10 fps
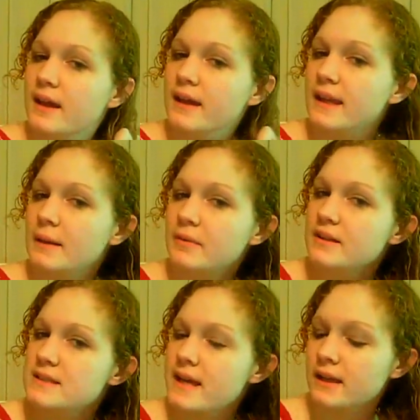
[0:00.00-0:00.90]
And then I'm
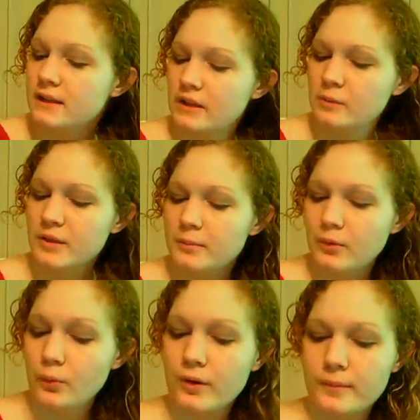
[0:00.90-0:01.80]
going to take a little bit
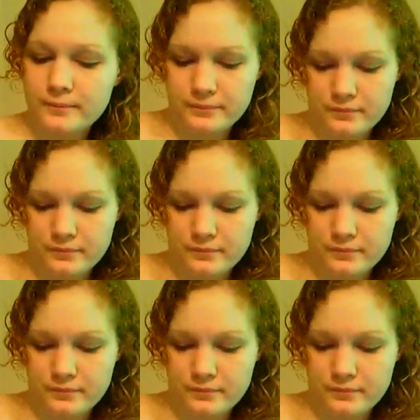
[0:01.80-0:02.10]
more,